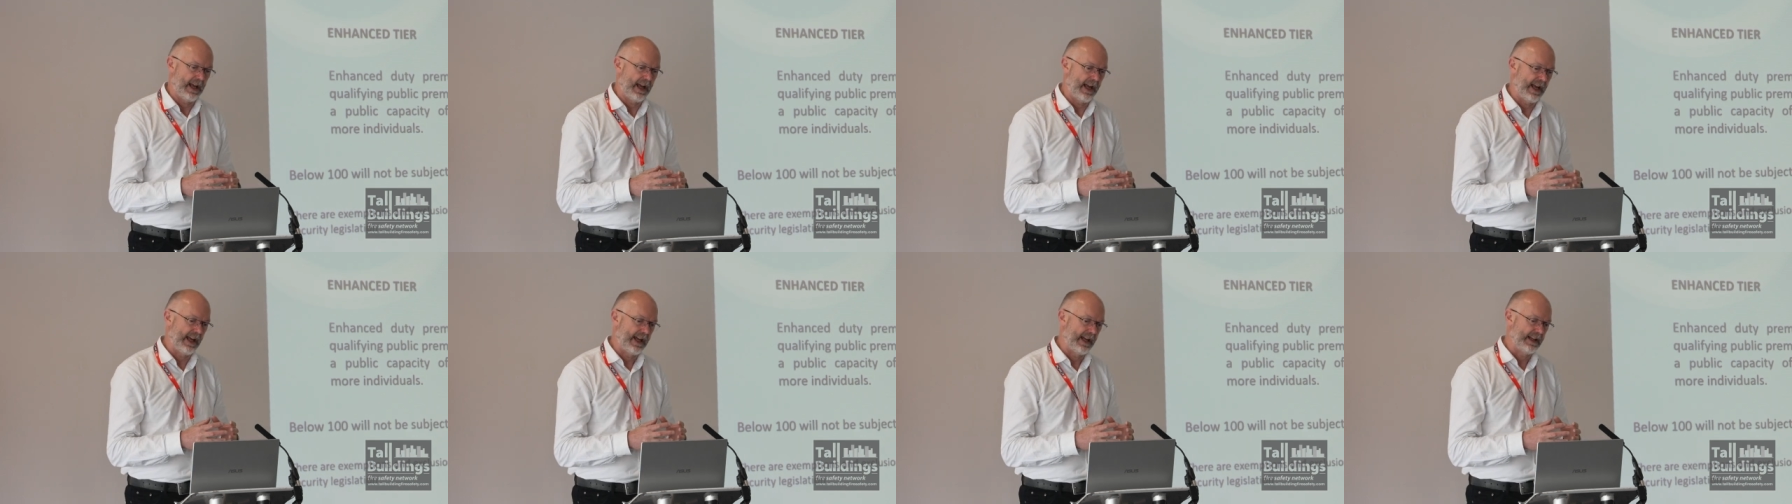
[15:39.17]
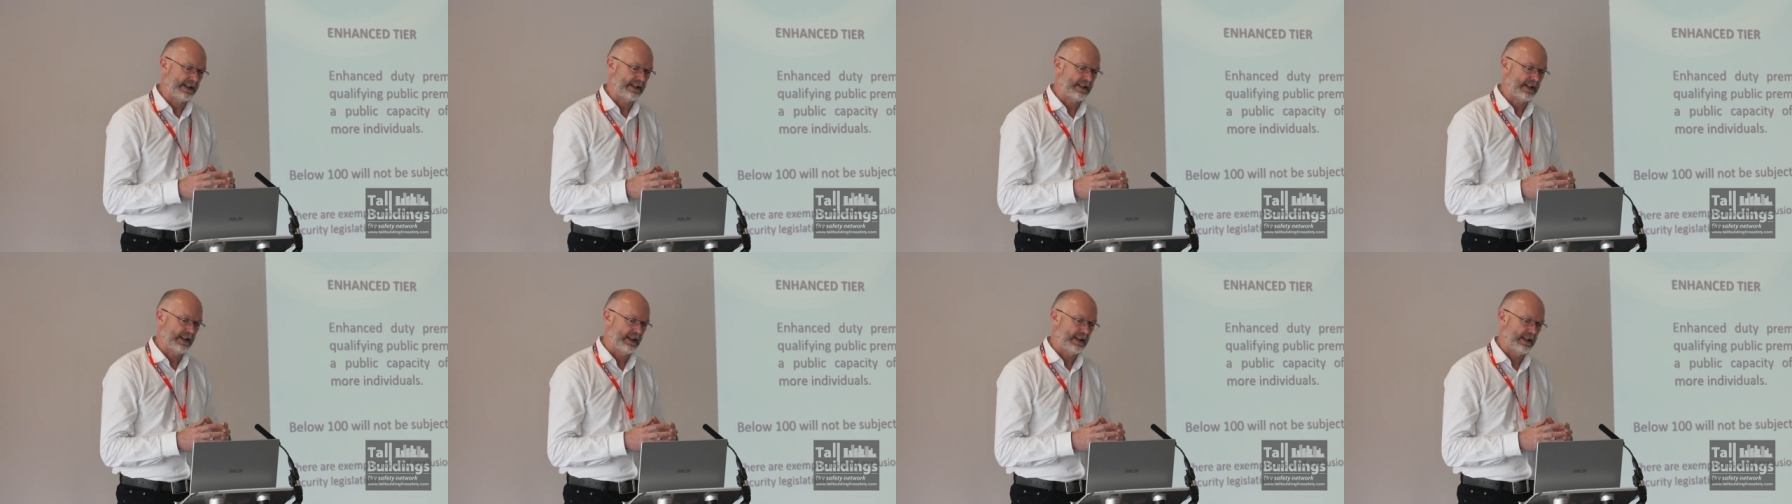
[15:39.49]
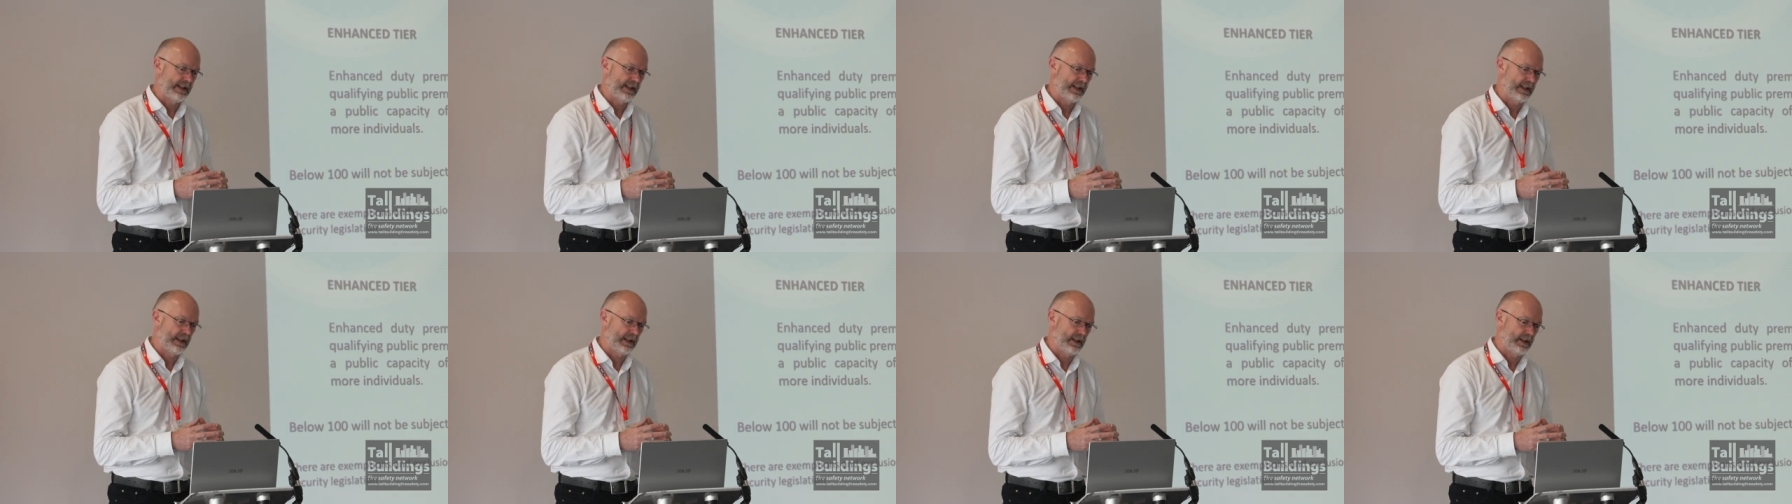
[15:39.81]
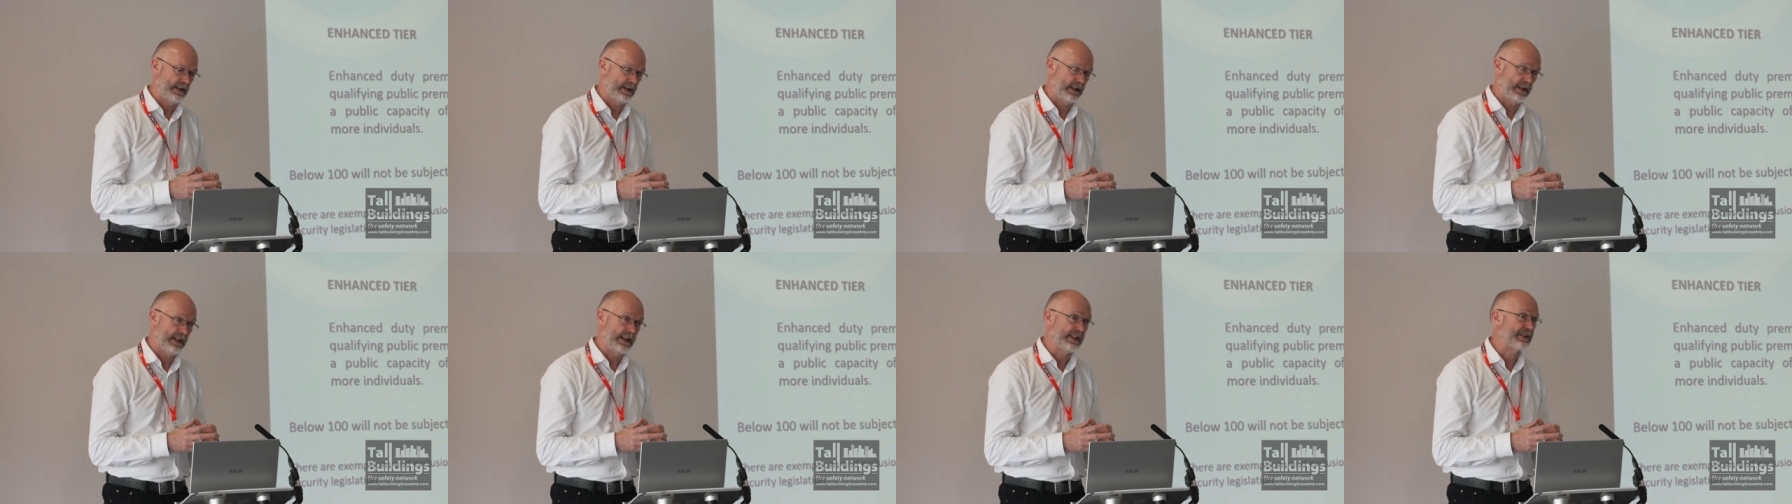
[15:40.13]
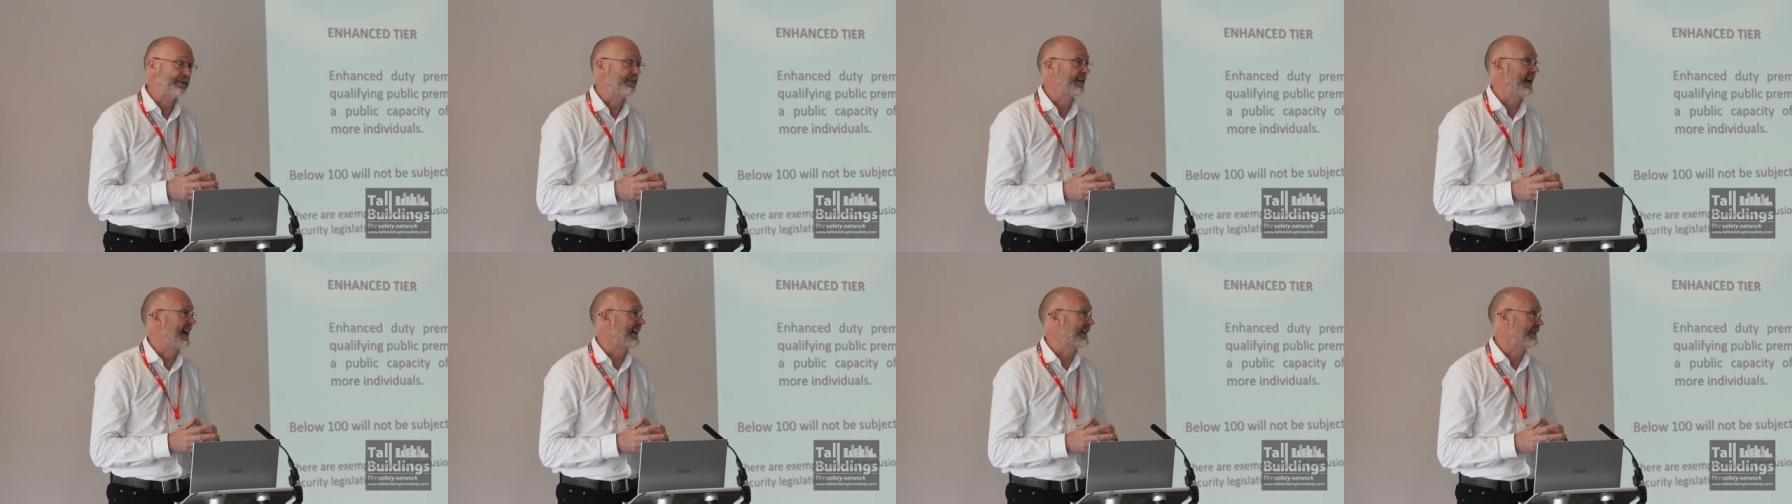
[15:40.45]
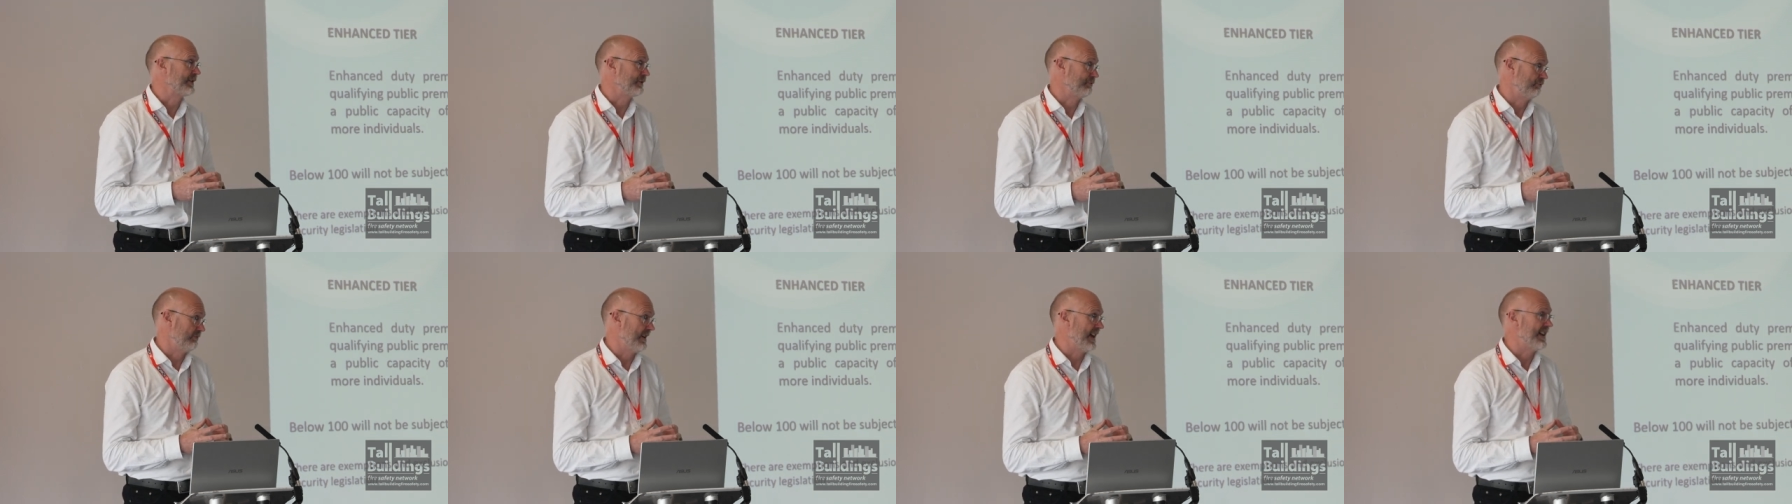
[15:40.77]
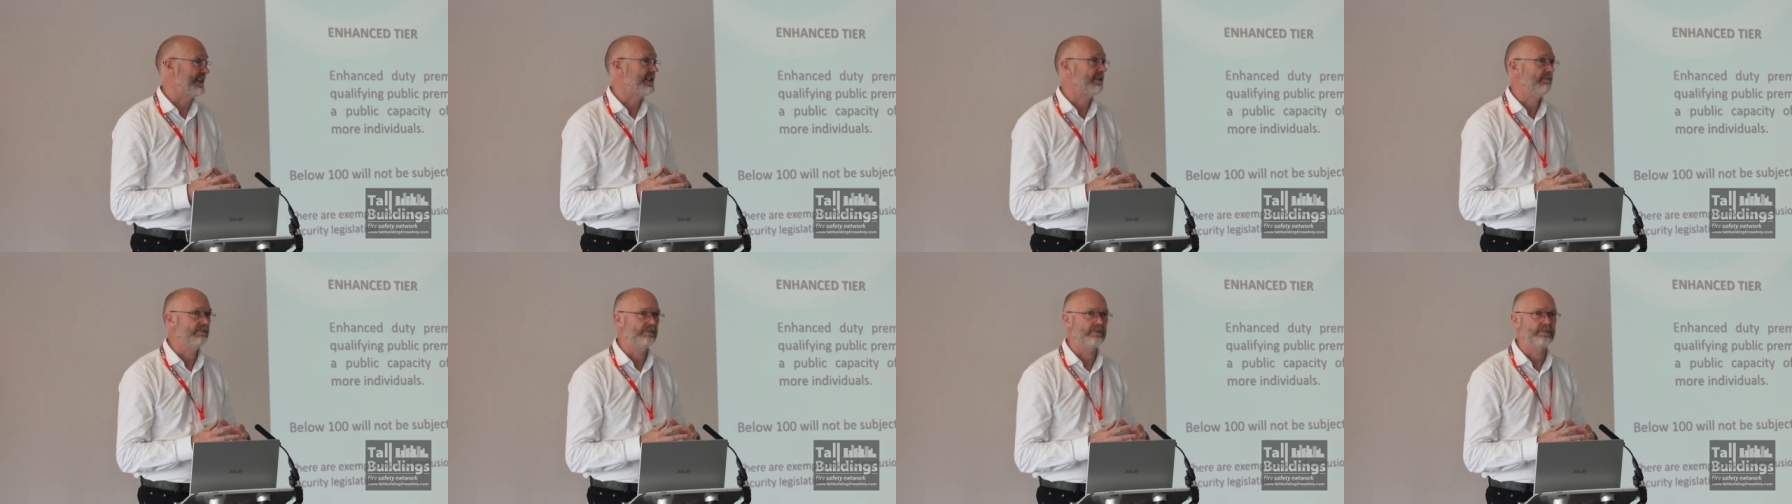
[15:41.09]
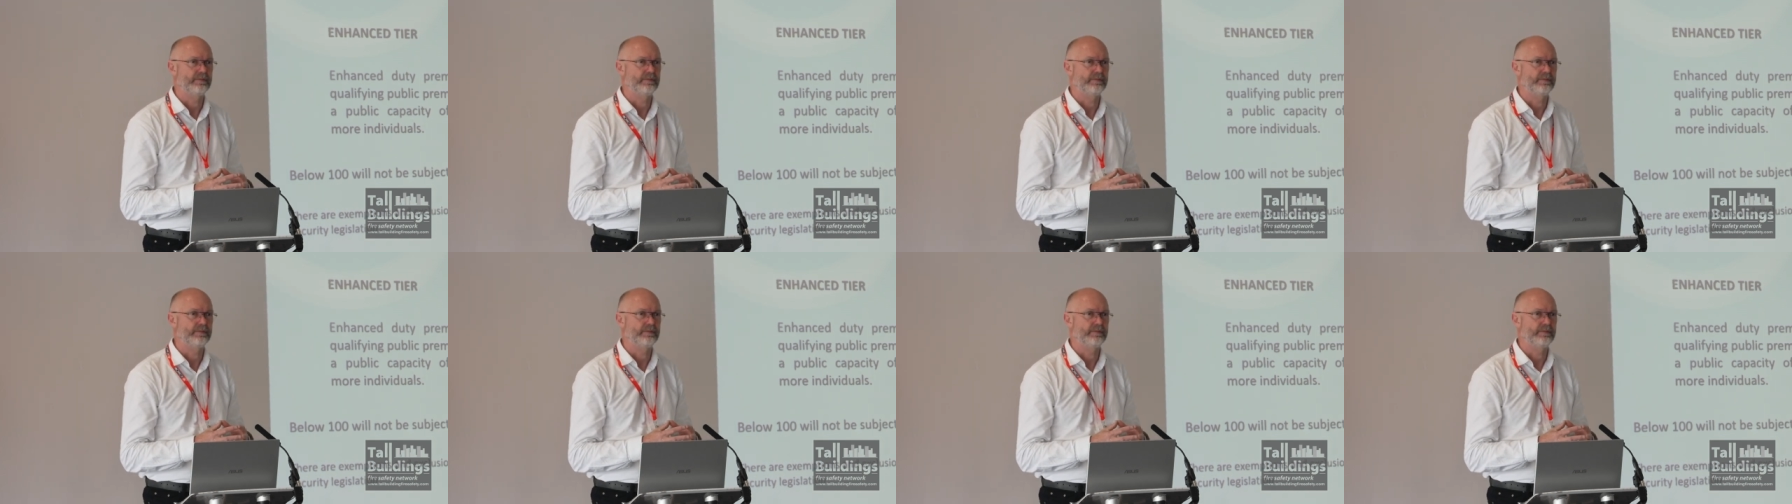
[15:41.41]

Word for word: and it's flagged as red